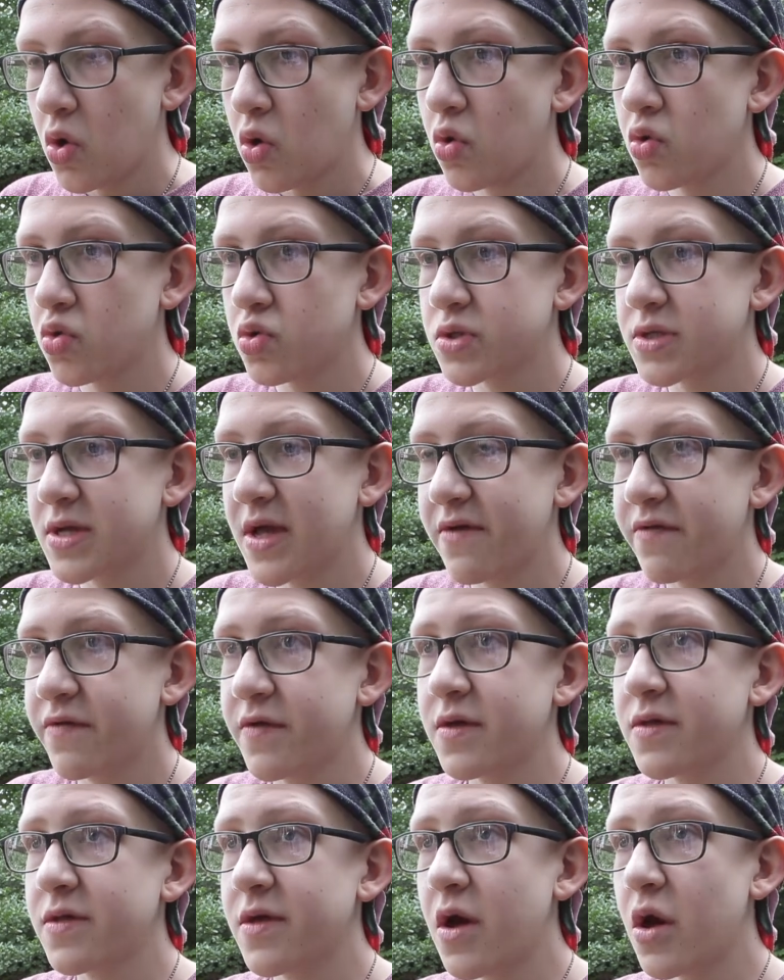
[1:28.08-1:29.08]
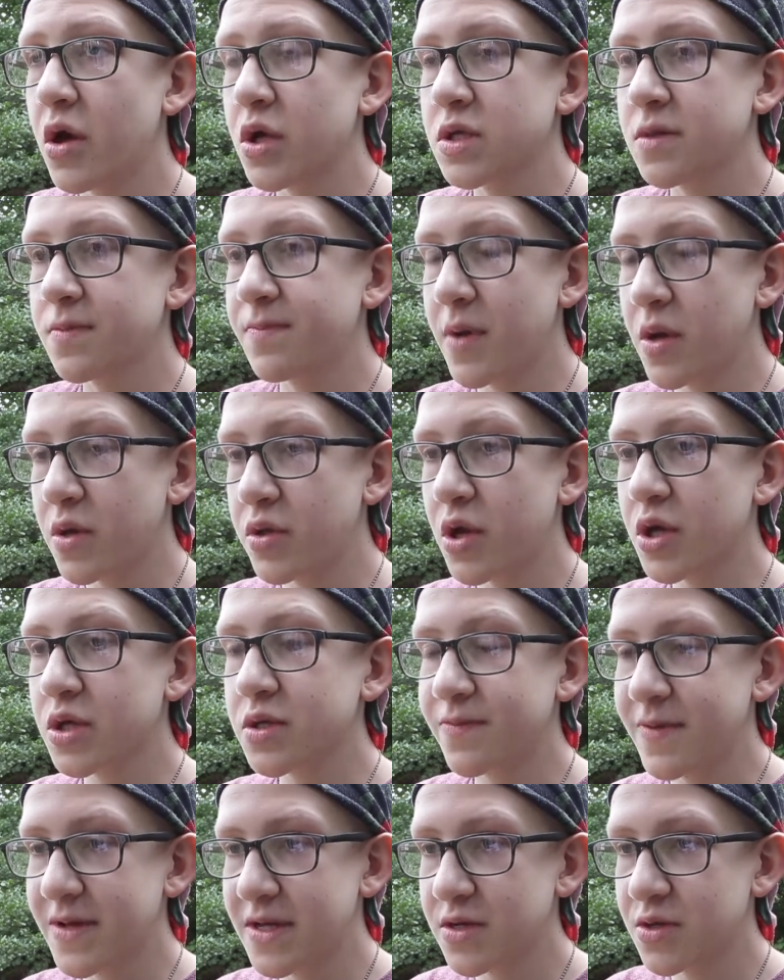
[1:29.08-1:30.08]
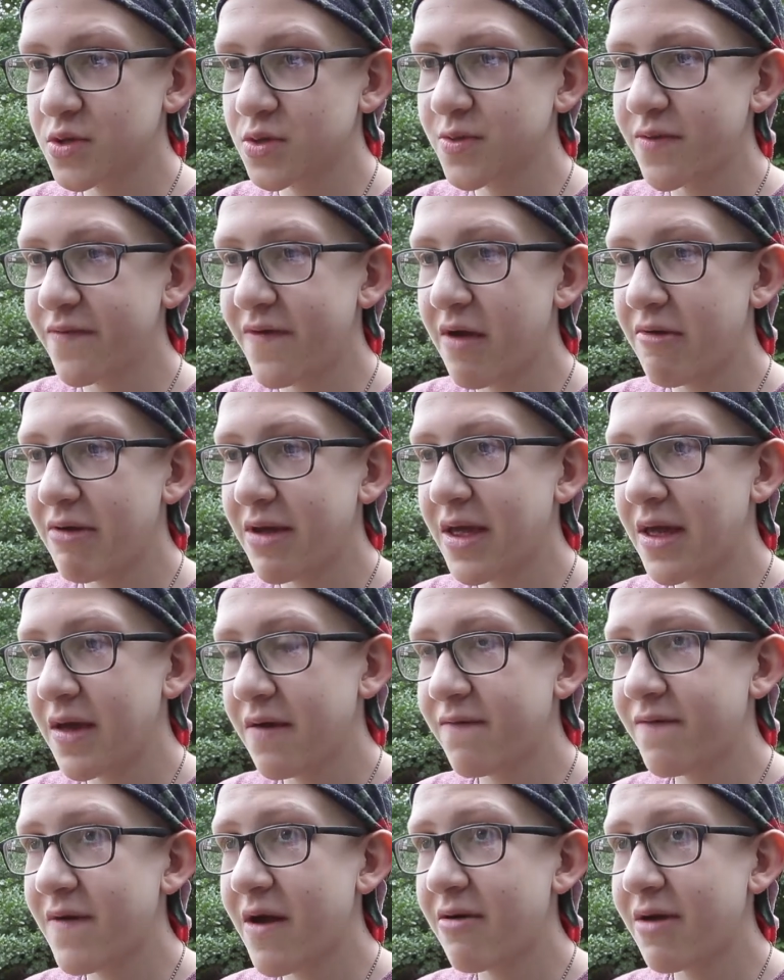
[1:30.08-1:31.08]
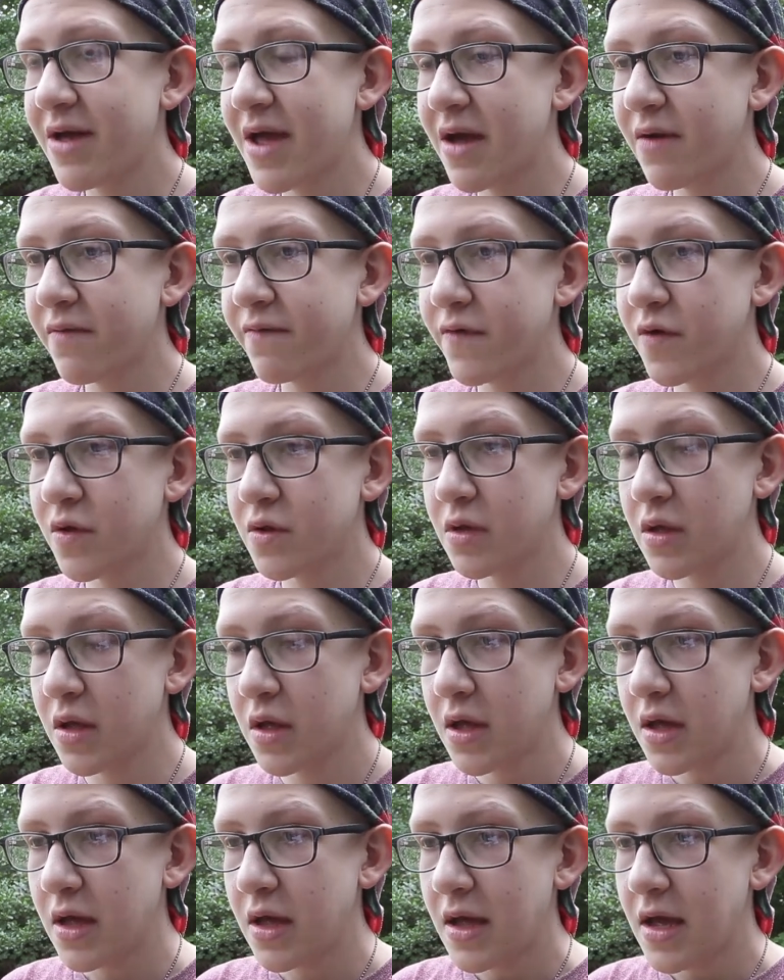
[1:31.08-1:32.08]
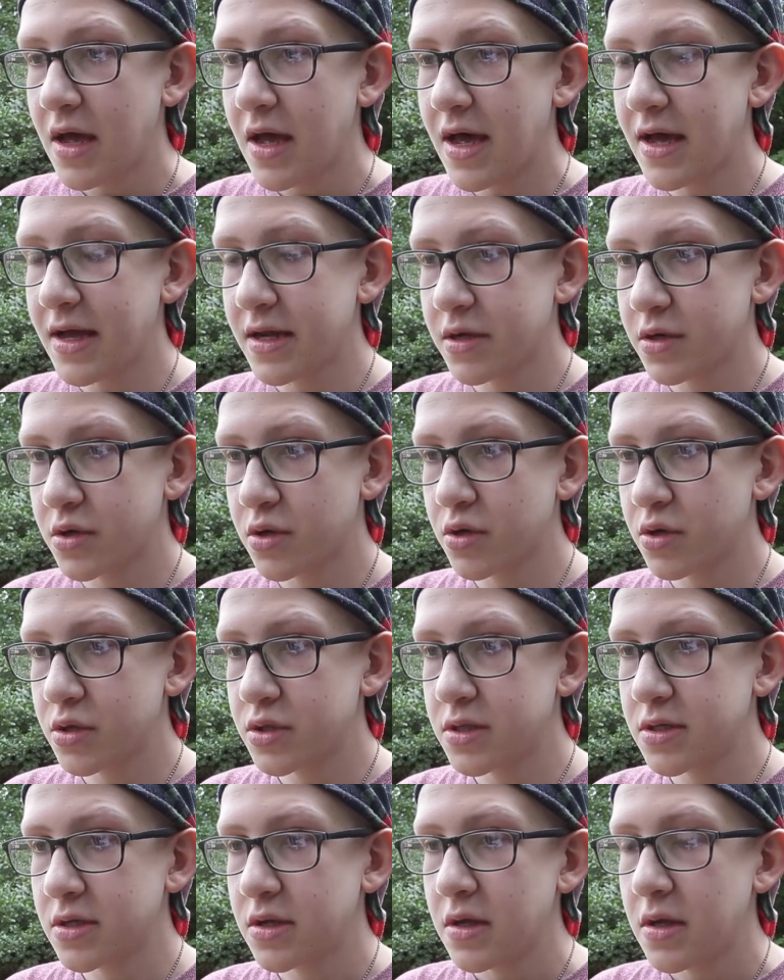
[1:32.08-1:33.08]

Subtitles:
All staff at both hospitals were very, very helpful and good.